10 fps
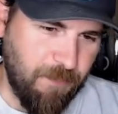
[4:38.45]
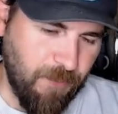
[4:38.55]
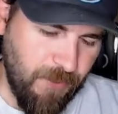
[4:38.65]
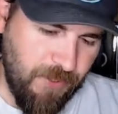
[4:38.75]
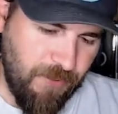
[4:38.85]

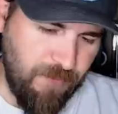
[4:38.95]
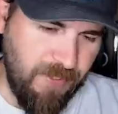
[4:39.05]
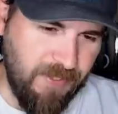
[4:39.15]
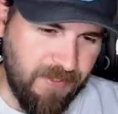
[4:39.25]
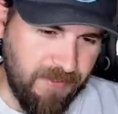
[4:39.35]
pretty
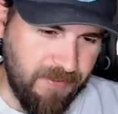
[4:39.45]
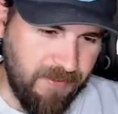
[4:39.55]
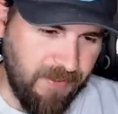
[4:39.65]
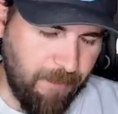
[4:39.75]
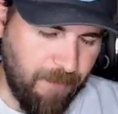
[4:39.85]
unique
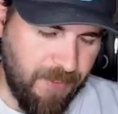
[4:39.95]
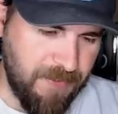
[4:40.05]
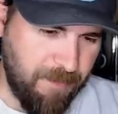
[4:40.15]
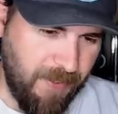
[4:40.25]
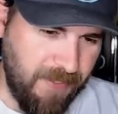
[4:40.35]
buzz
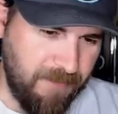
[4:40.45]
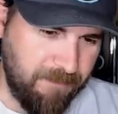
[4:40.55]
bait.